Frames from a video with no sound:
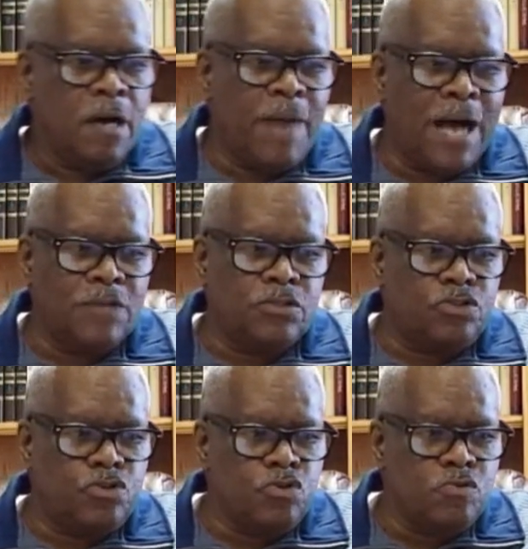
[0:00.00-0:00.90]
2
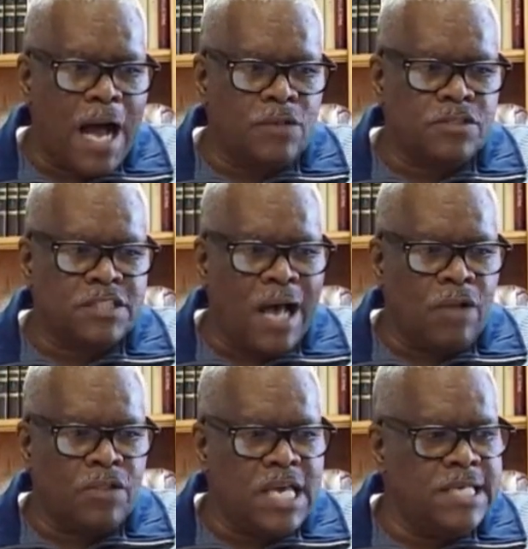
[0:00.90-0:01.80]
miles
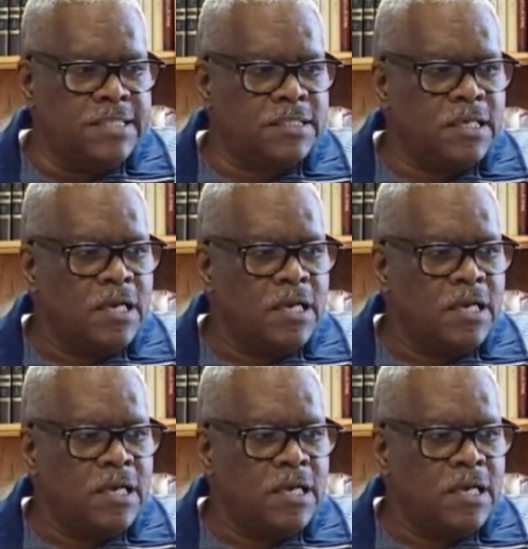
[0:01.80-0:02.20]
southeast of